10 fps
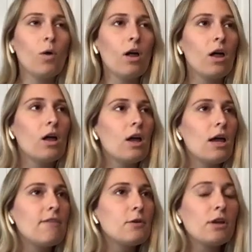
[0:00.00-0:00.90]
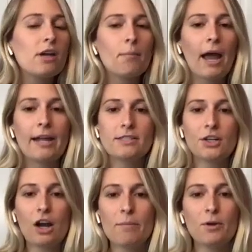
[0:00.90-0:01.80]
Well, if you look at my
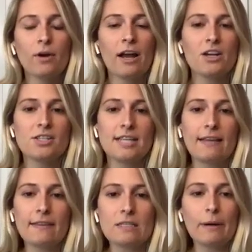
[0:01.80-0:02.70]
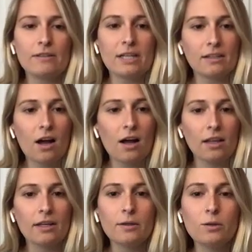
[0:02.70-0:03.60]
Instagram, you were kind of just saying this about TikTok,
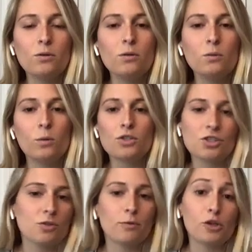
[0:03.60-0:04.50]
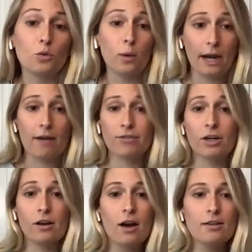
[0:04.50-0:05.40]
like you will just do
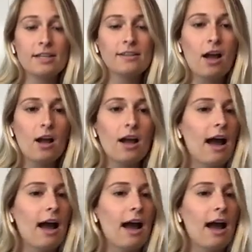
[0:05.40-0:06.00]
whatever on TikTok.